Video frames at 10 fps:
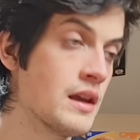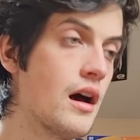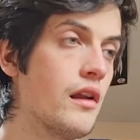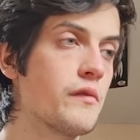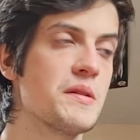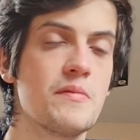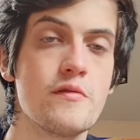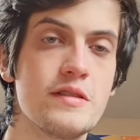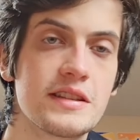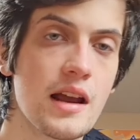a lot of people
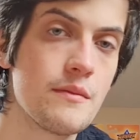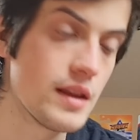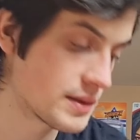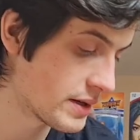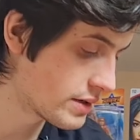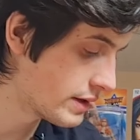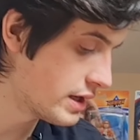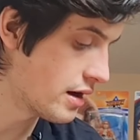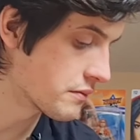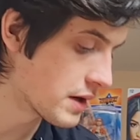are in same, especially with the
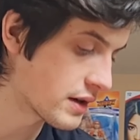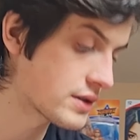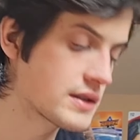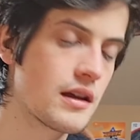young bucks.